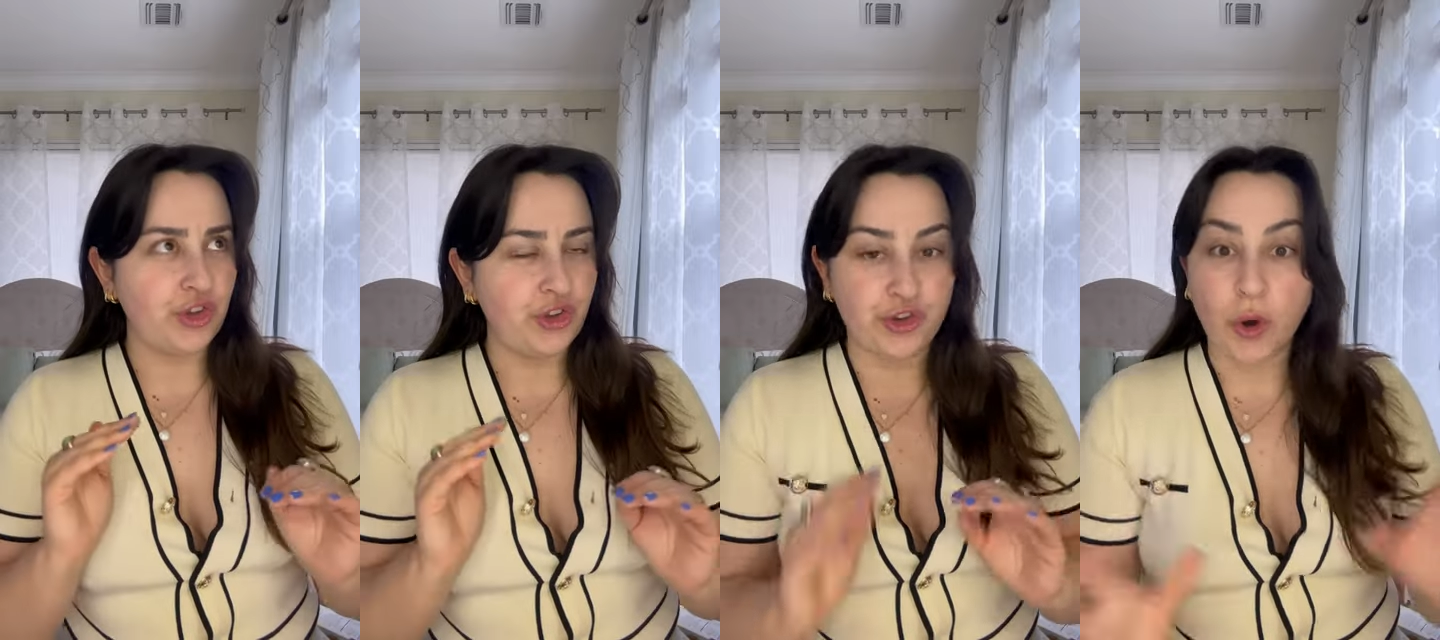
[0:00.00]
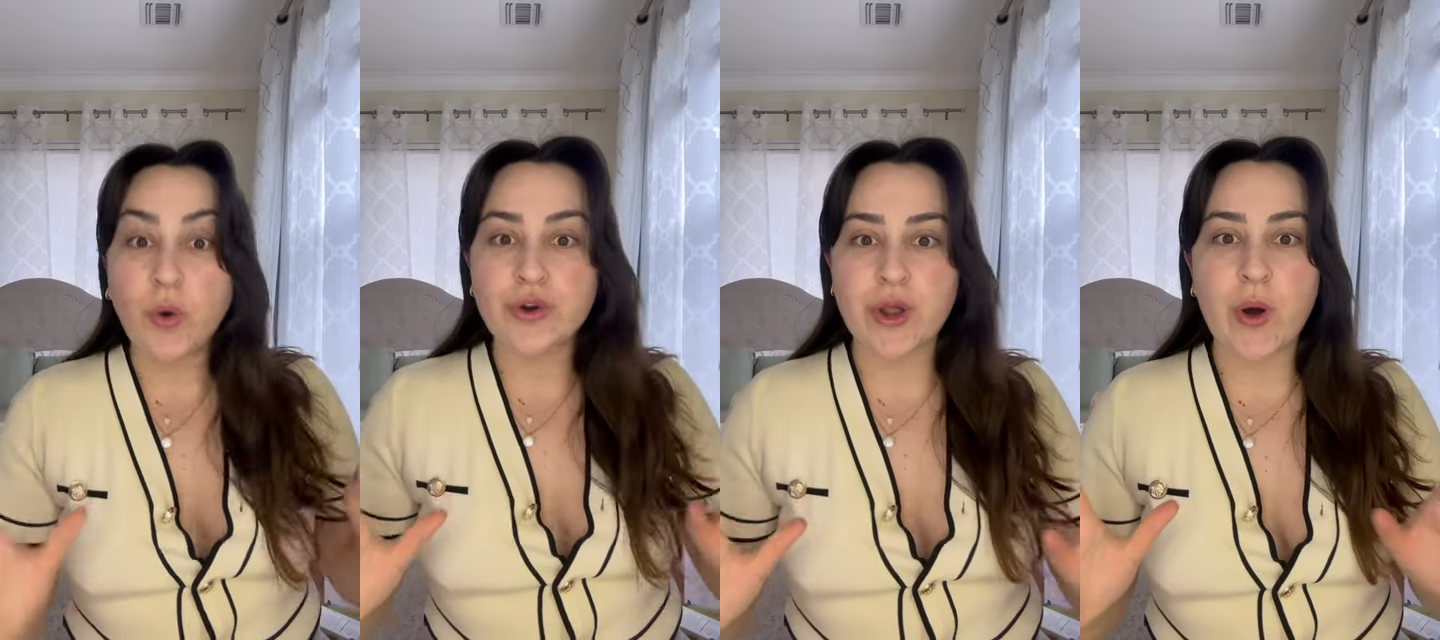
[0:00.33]

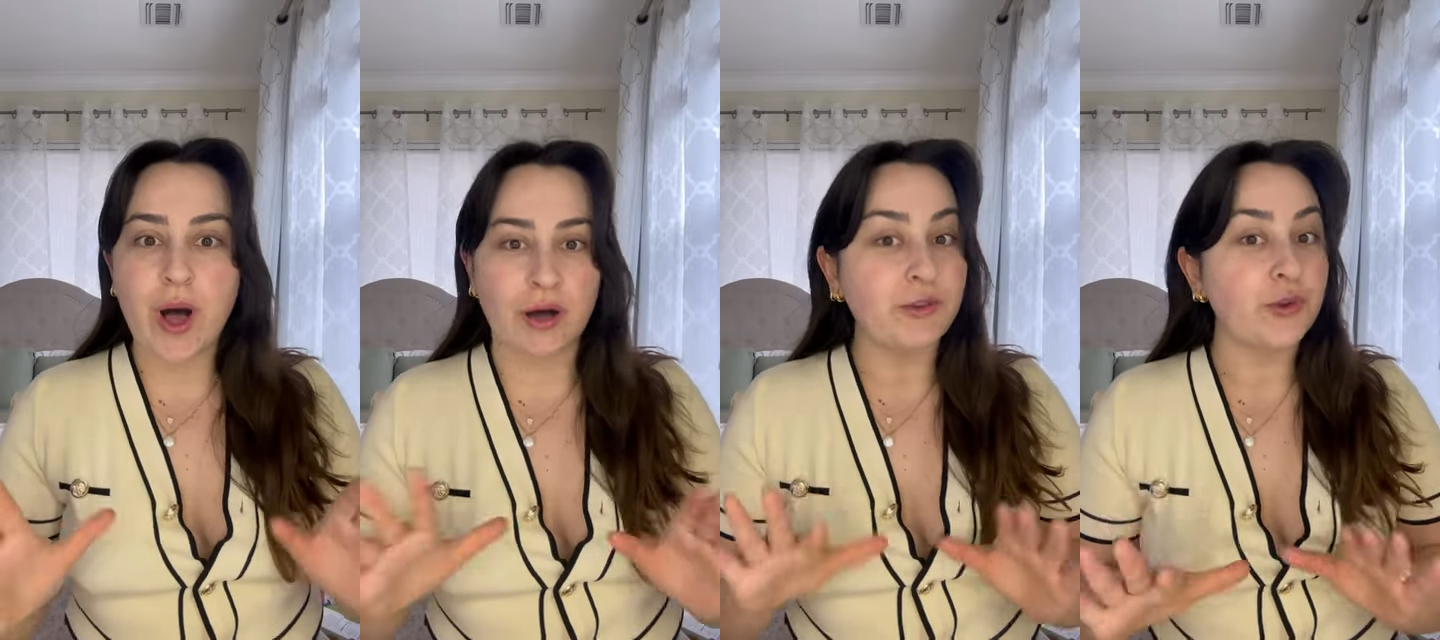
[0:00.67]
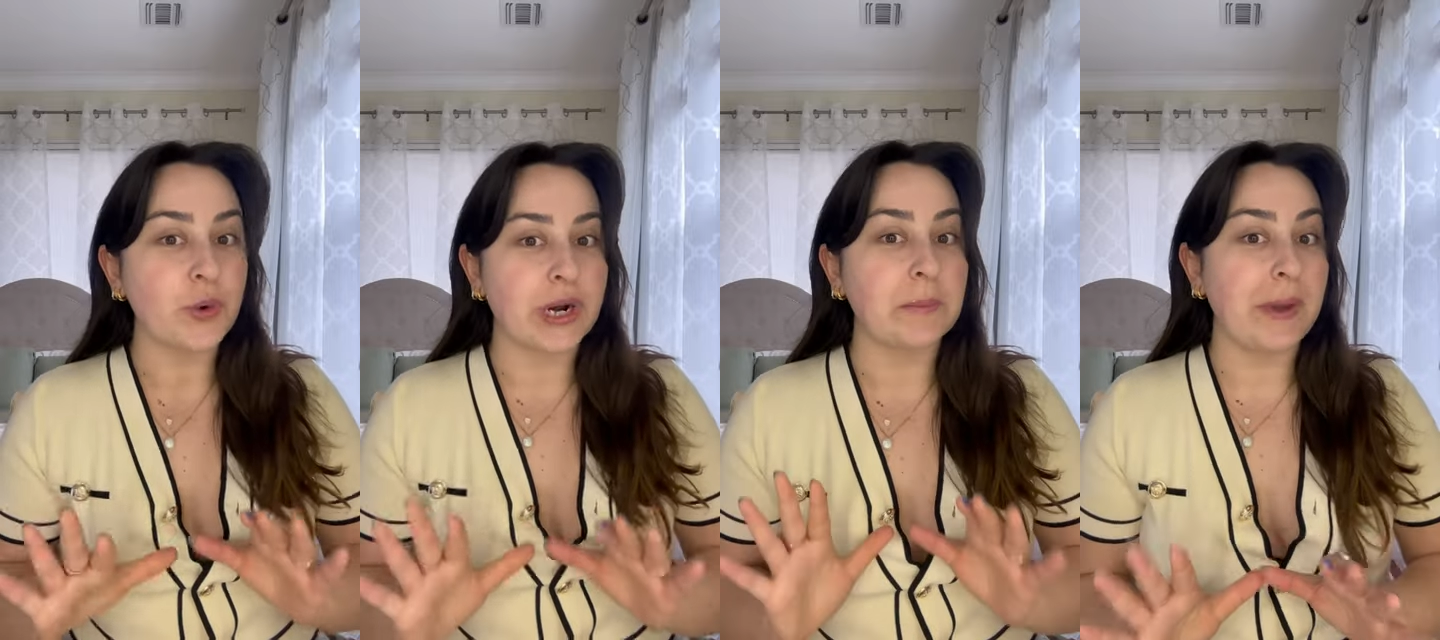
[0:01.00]
don't know how
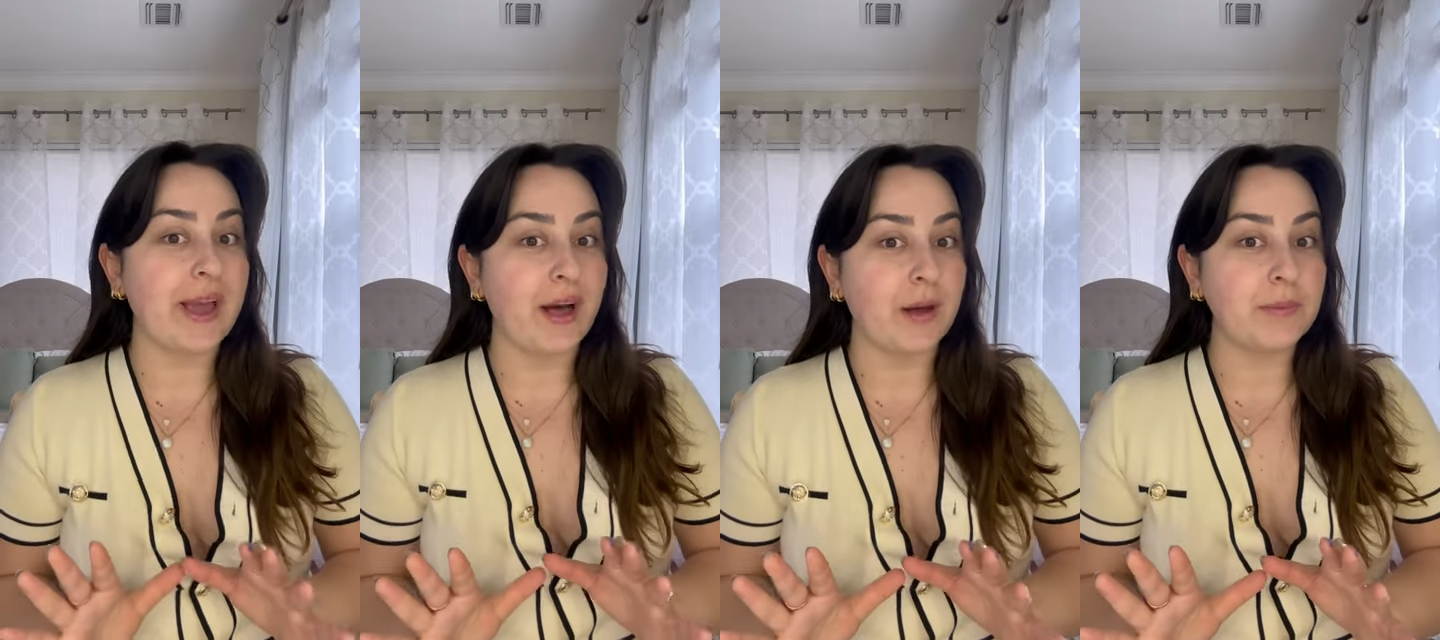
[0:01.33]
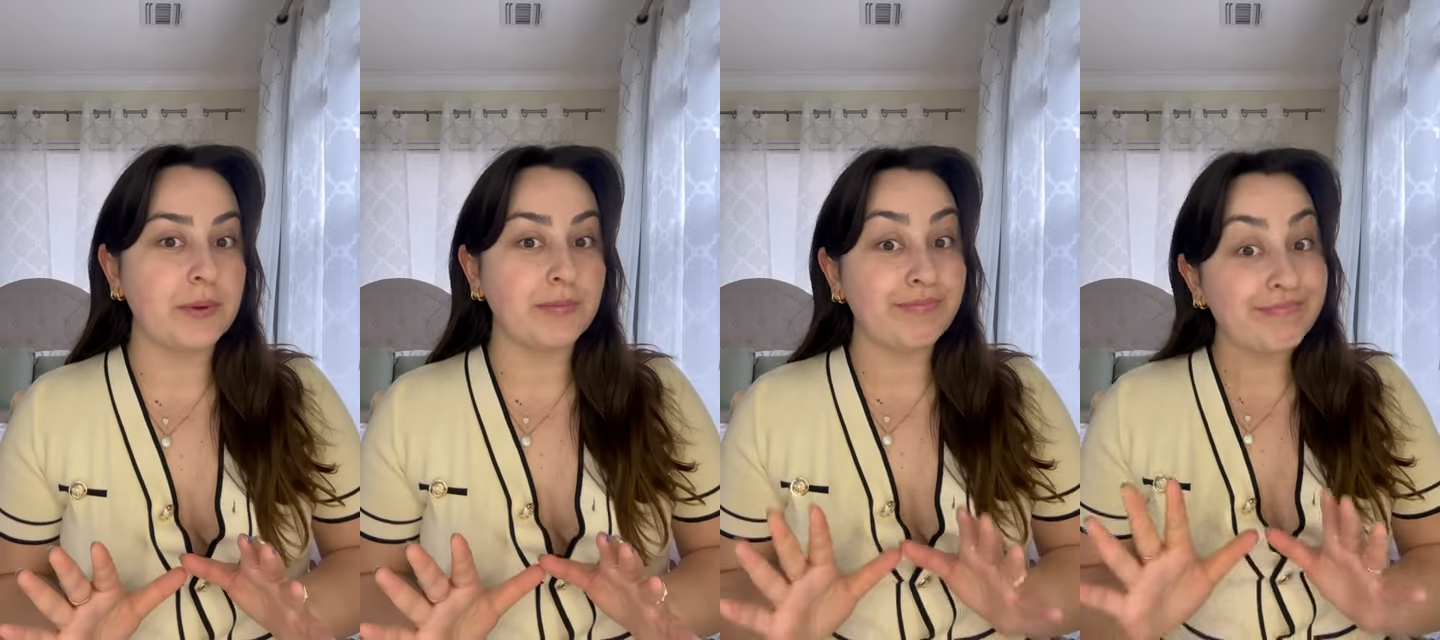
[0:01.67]
to wear makeup.
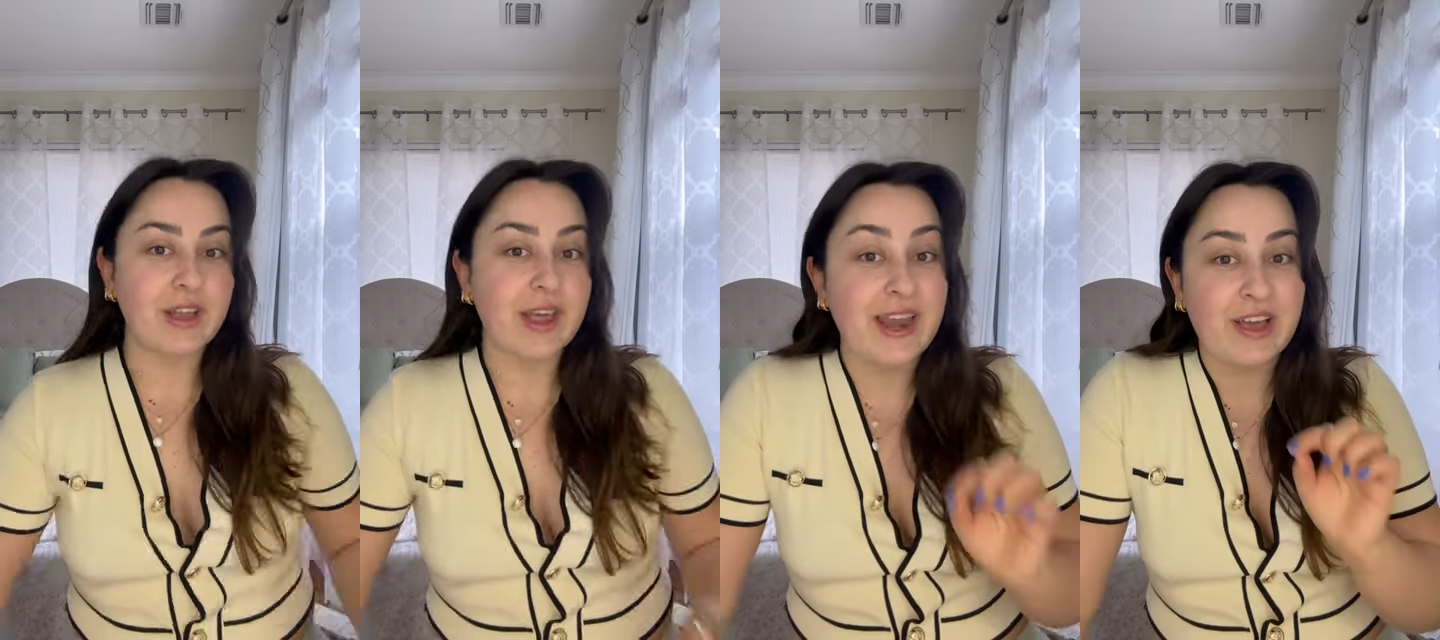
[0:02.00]
And